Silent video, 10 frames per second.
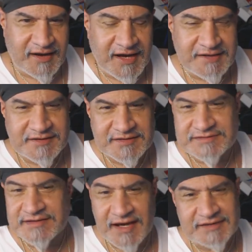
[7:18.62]
I did
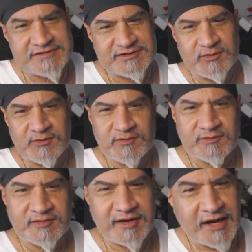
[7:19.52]
this in high school,
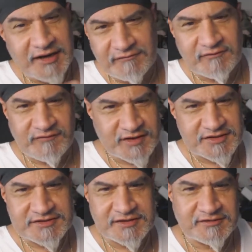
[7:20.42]
and I never
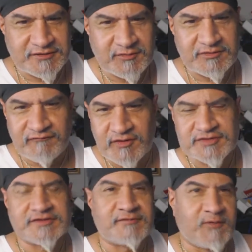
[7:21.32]
finished it. Doing
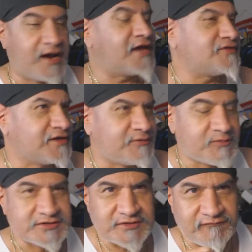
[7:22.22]
what I think
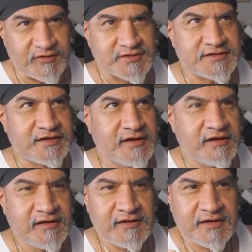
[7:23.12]
was the first
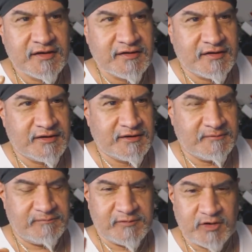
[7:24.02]
uh,
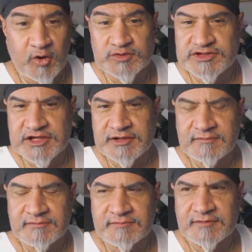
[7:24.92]
cold
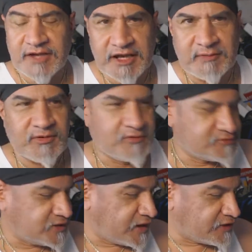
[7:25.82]
gin label
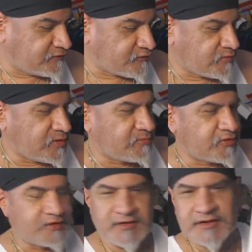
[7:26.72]
that I can
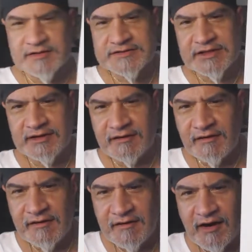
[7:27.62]
remember, and you can see,
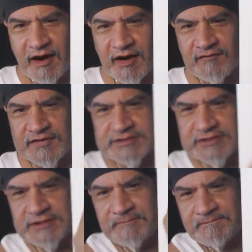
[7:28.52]

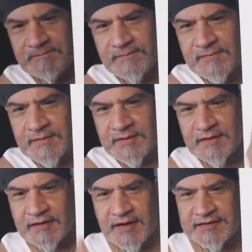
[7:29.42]
obviously,
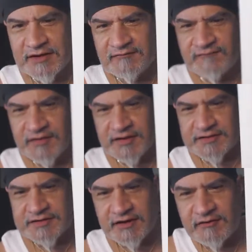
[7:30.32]
it's
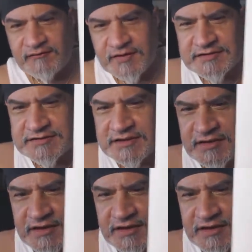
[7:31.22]
unfinished. I don't know if you could see